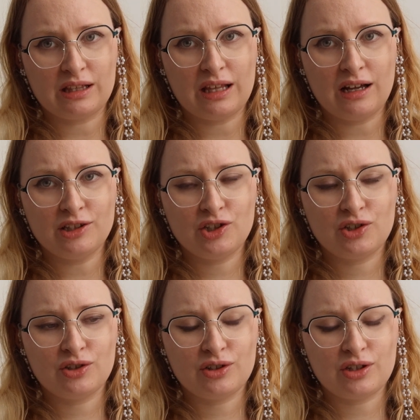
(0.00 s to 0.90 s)

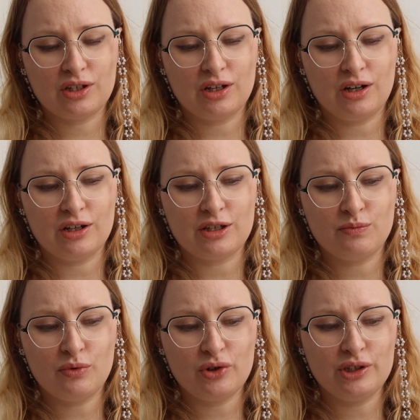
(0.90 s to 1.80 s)
lantern
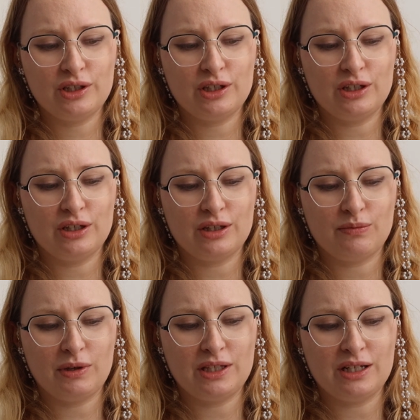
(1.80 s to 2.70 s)
spirit
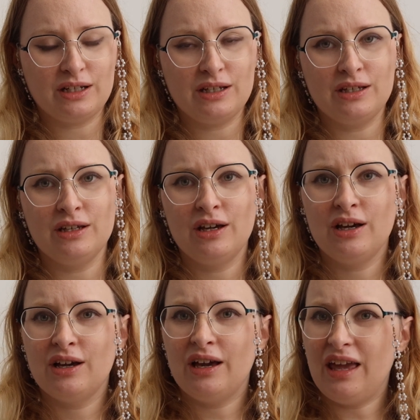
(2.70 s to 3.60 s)
is basically
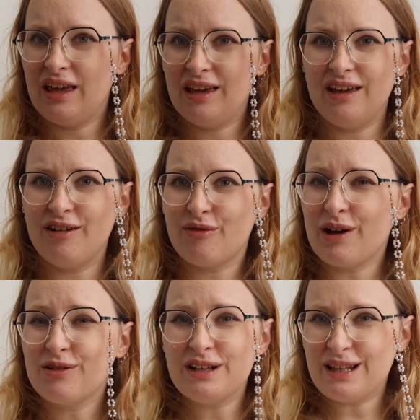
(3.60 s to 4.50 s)
a
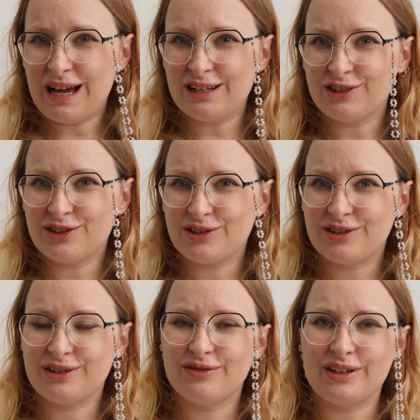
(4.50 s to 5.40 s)
regular
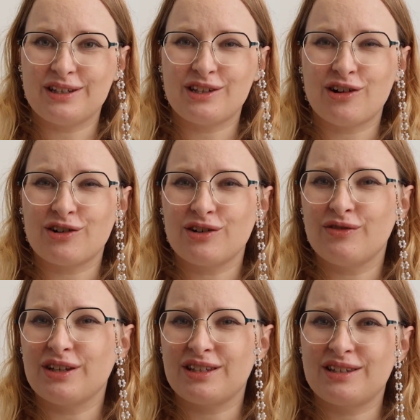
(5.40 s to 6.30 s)
lantern
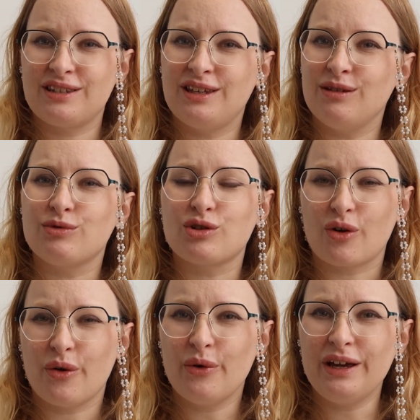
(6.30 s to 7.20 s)
that keeps
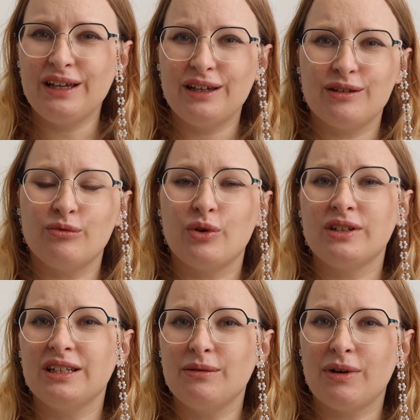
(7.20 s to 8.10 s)
growing and
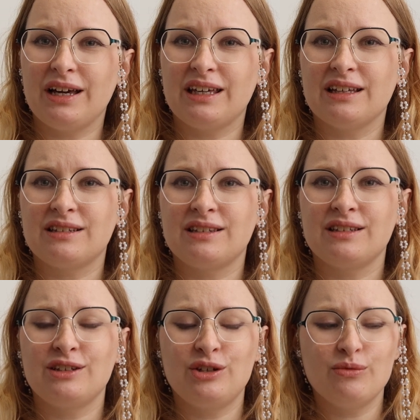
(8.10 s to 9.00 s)
one day might get
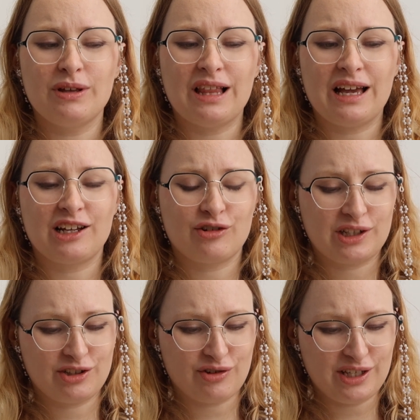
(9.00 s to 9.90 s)
human-like
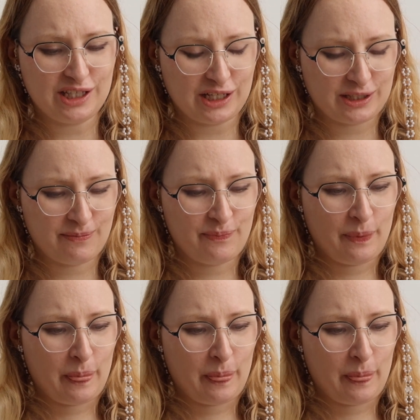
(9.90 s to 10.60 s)
characteristics.